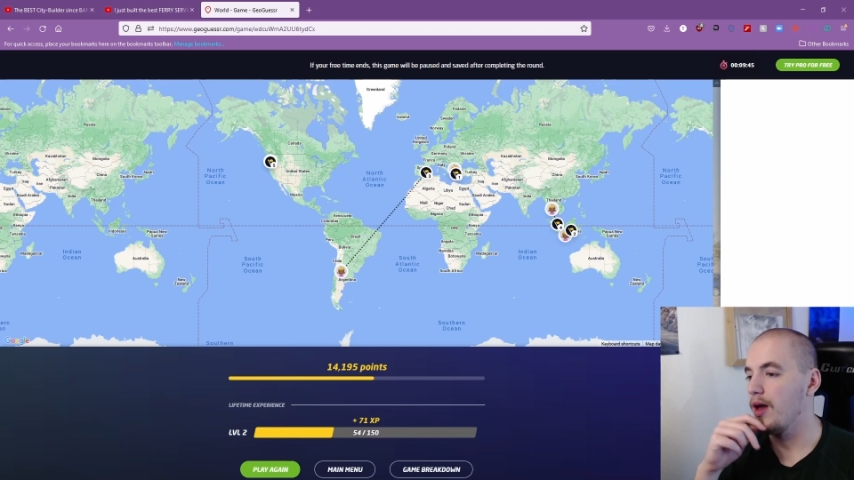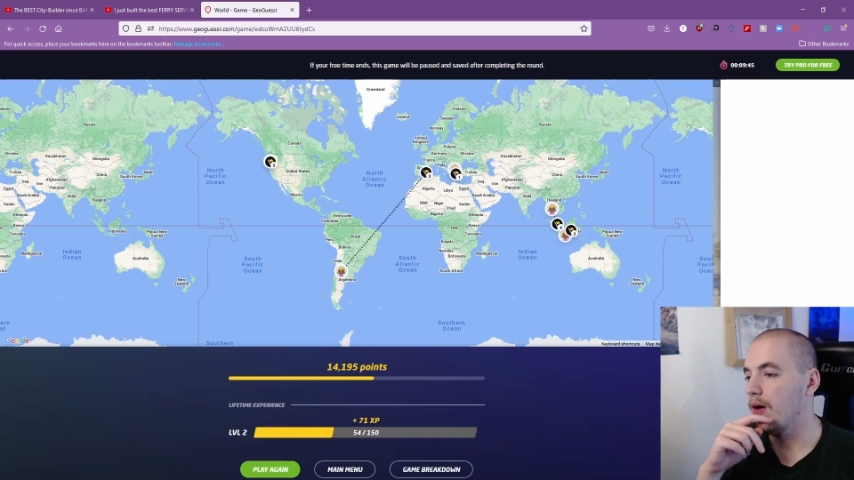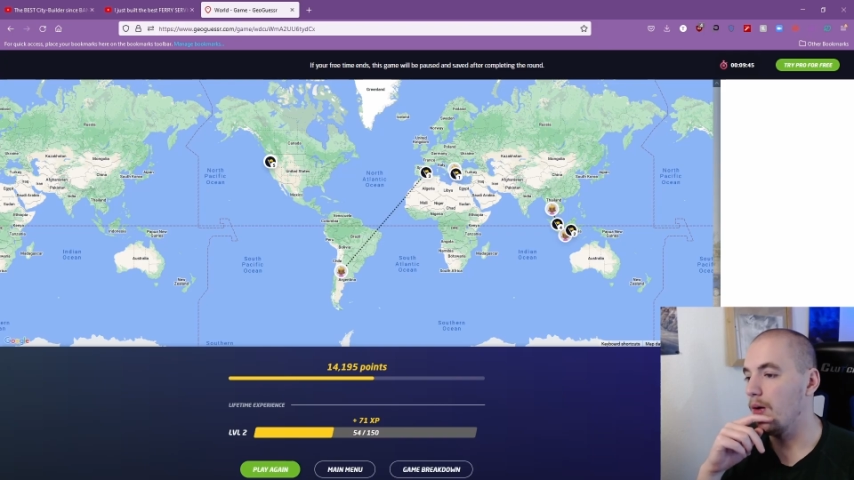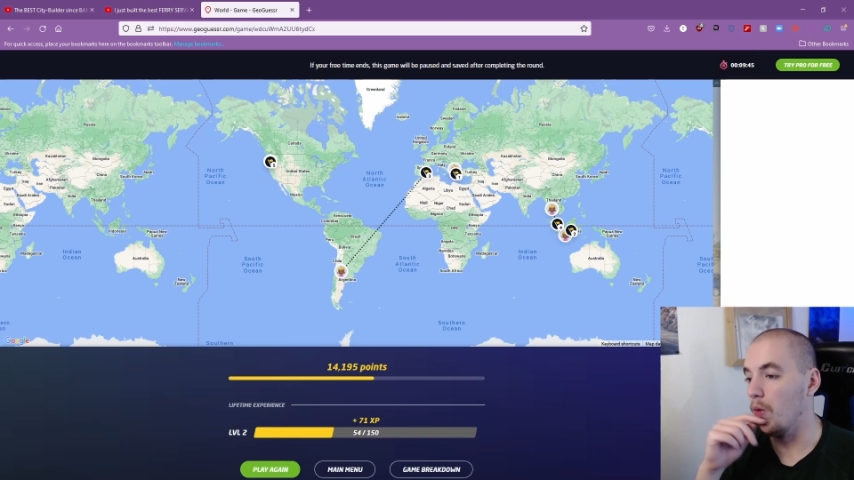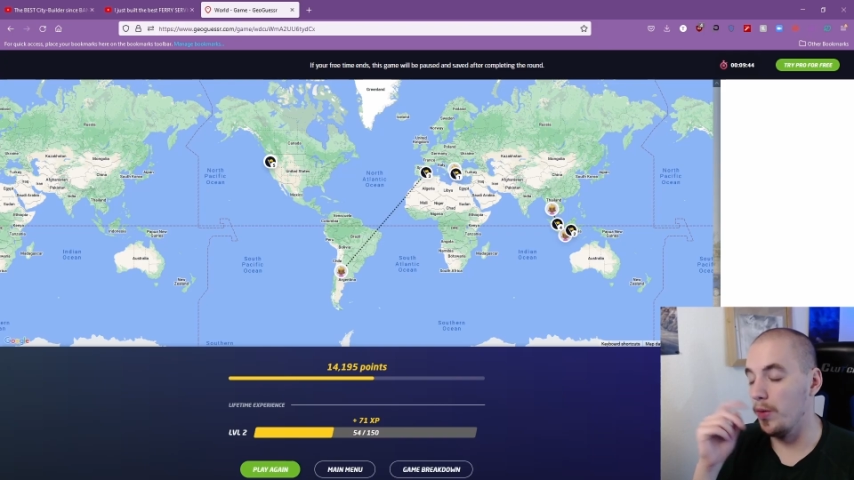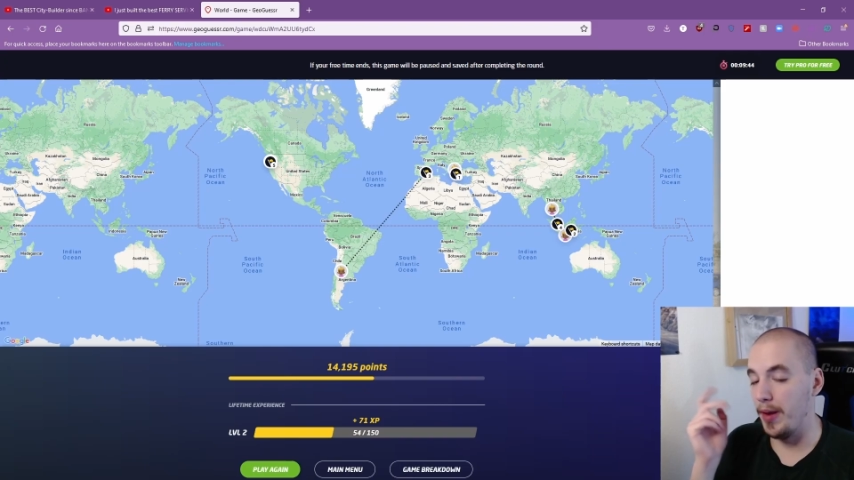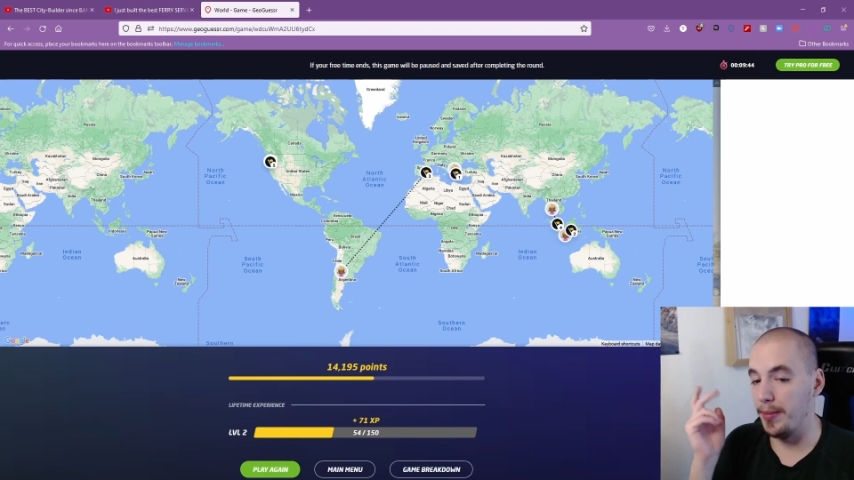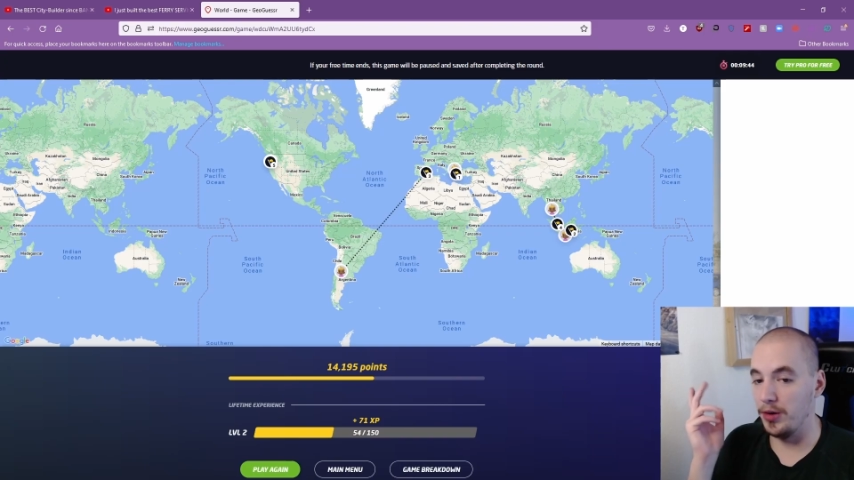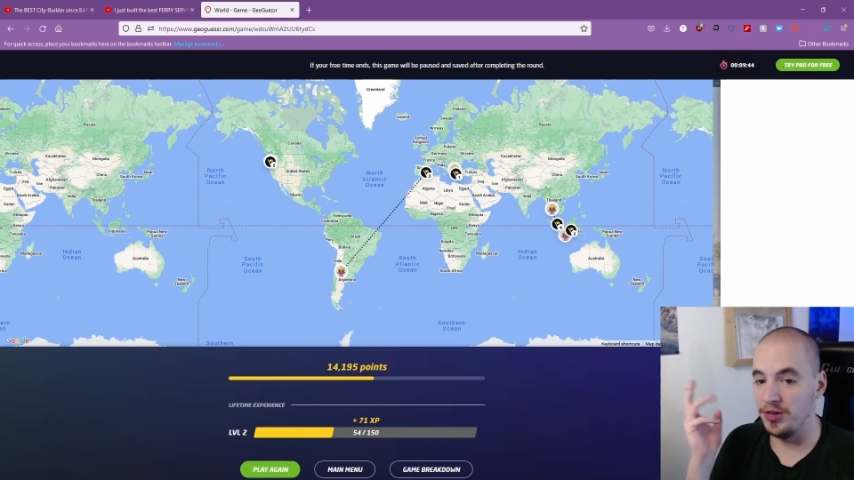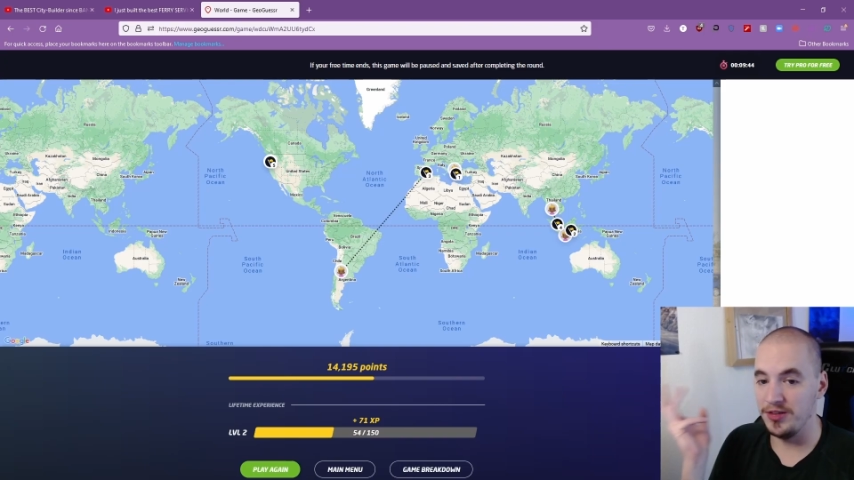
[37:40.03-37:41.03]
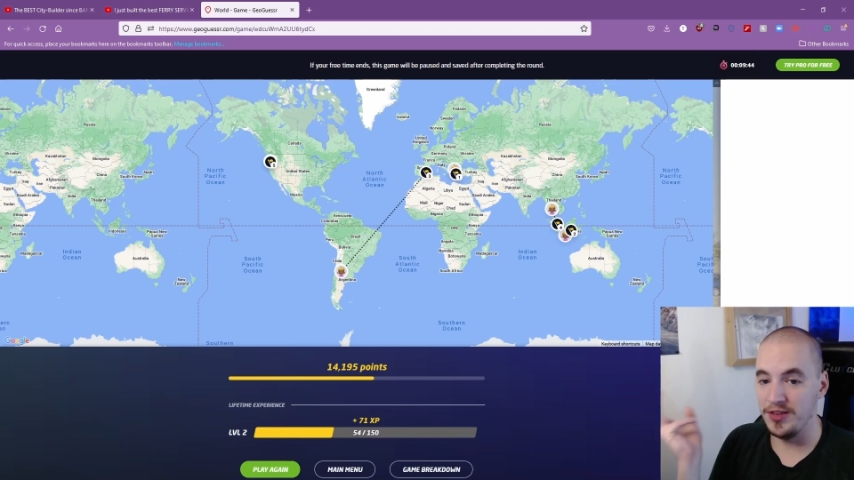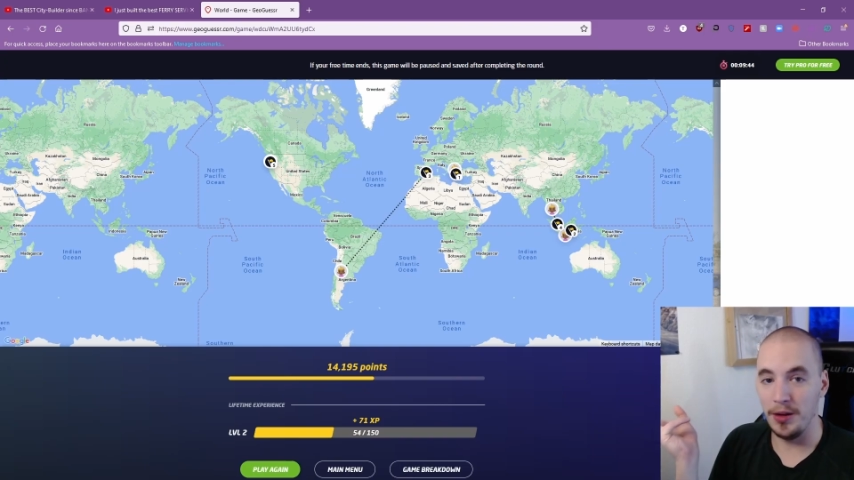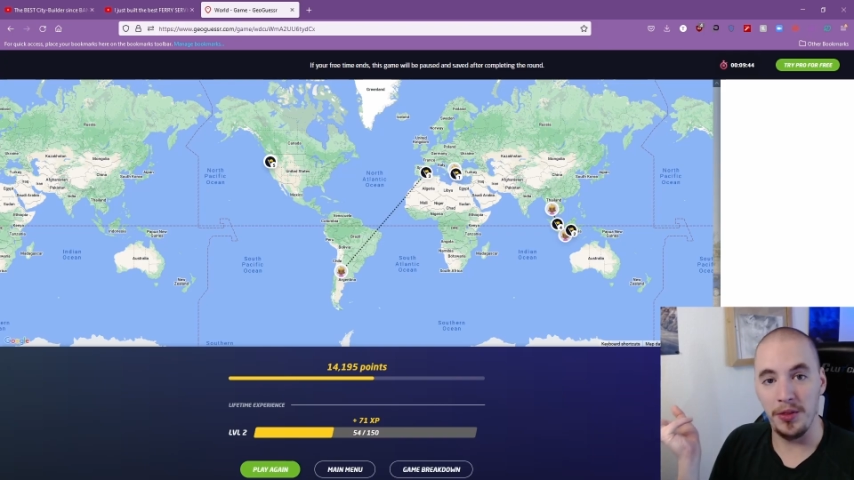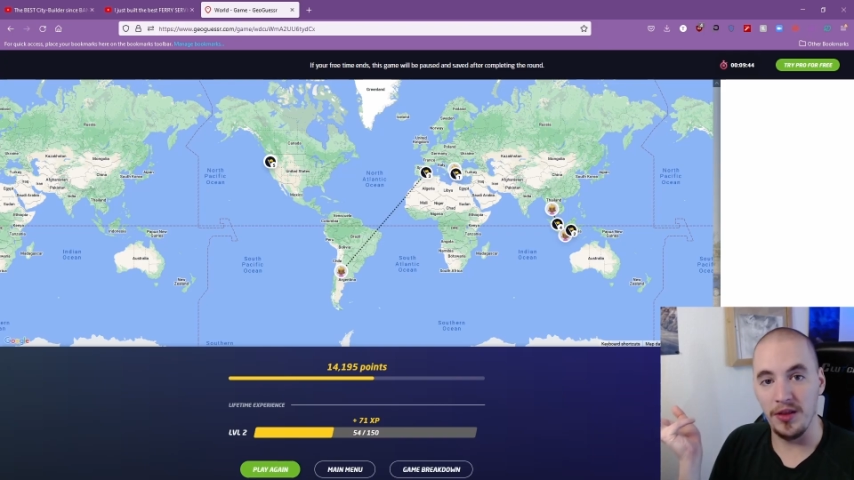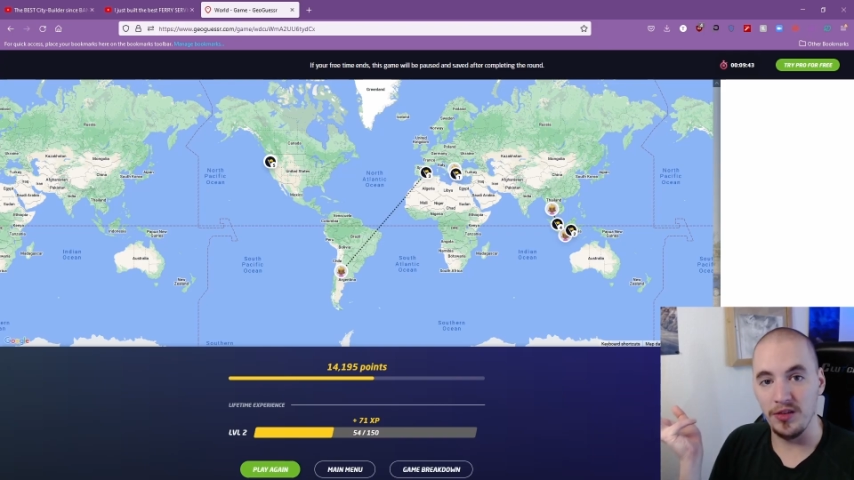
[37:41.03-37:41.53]
Or maybe I'll just stick
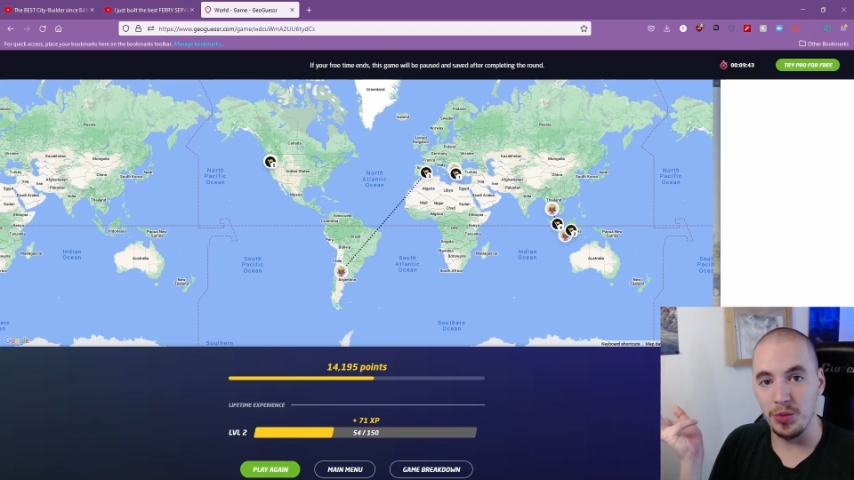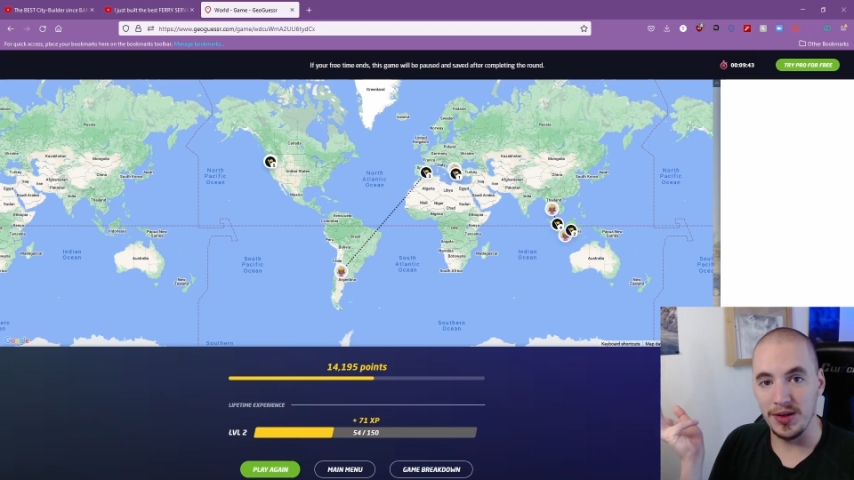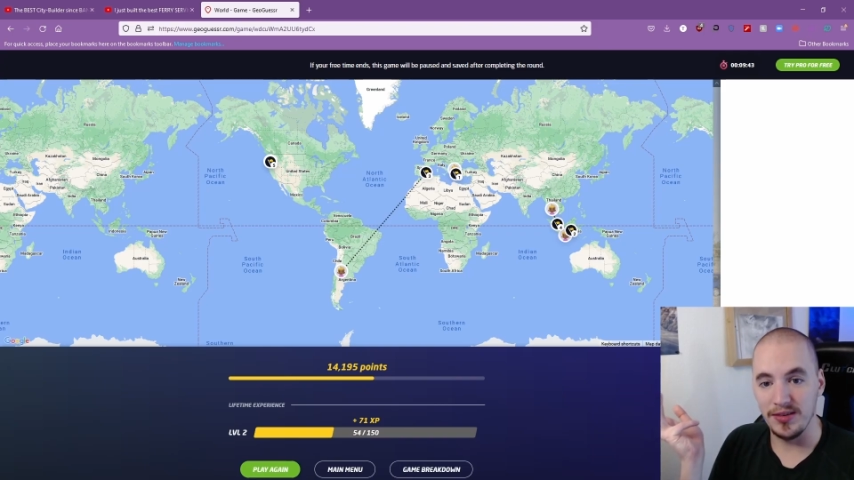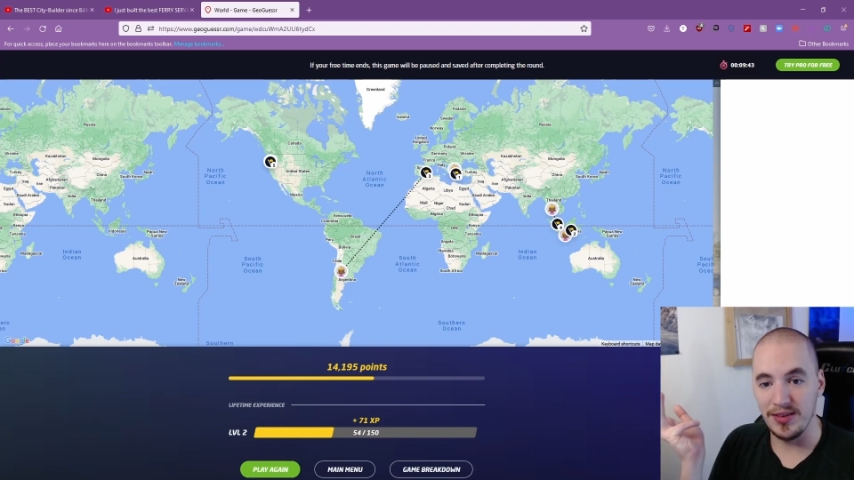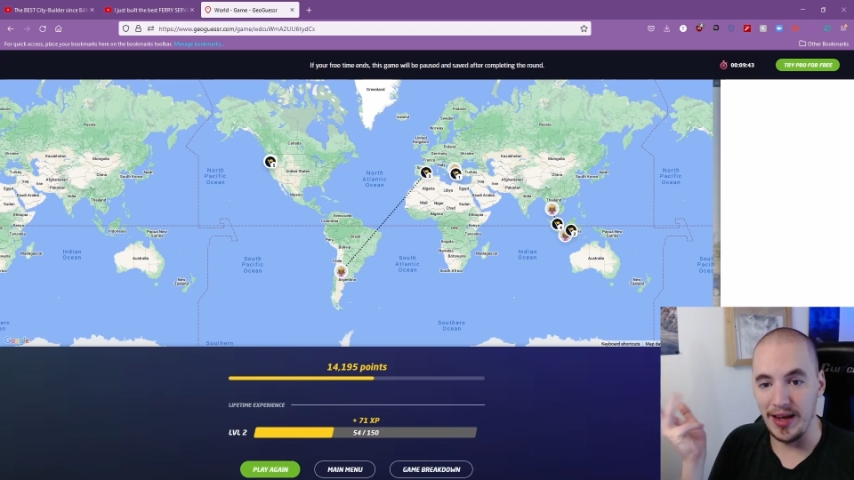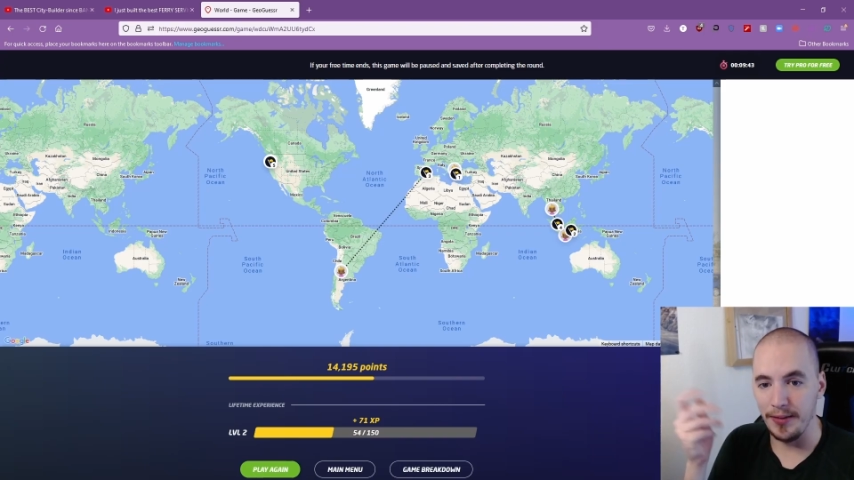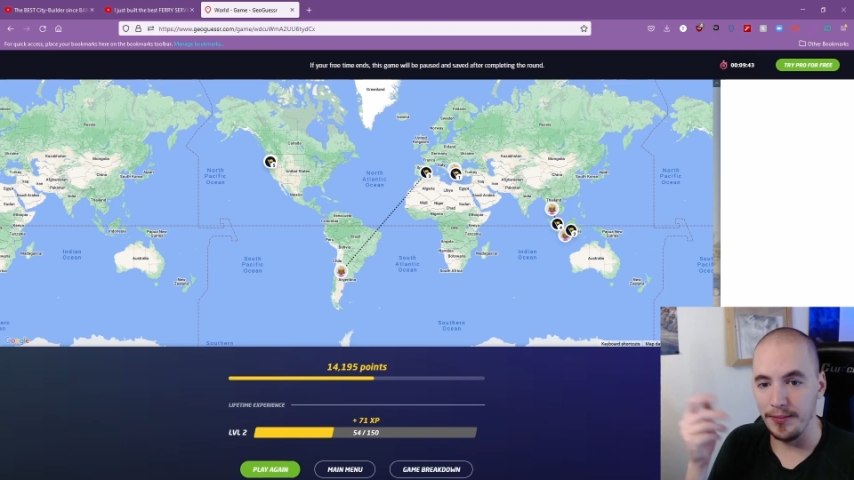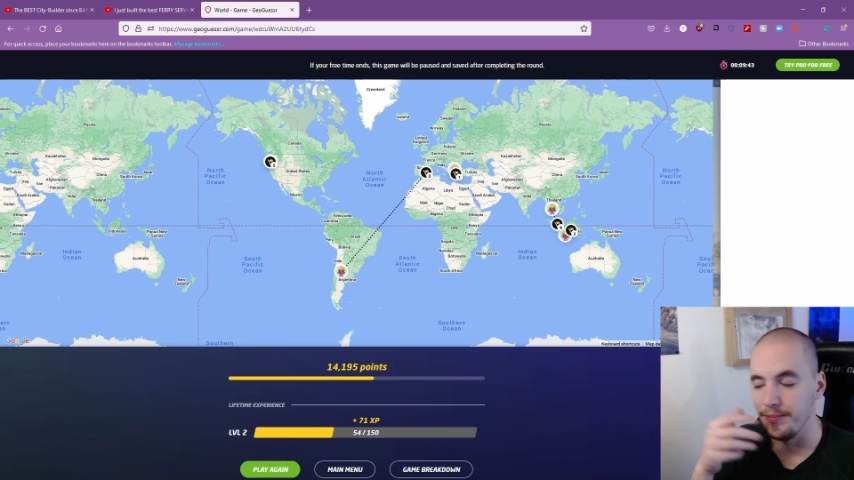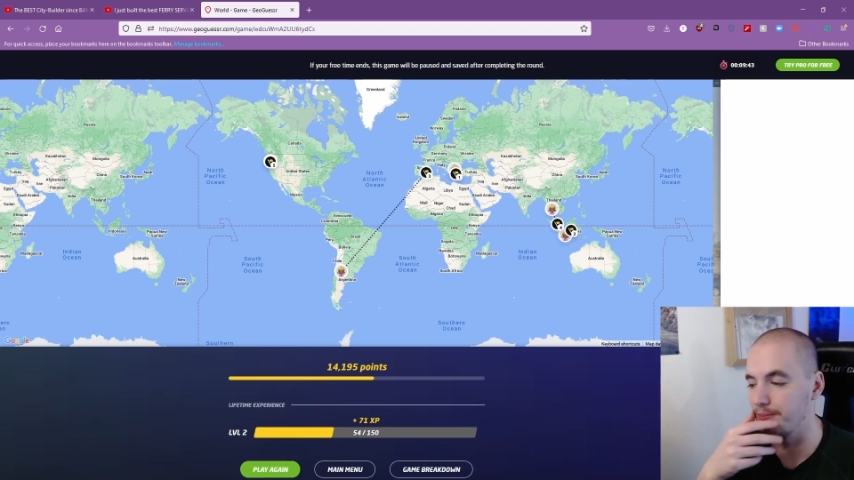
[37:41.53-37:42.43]
with this one instead.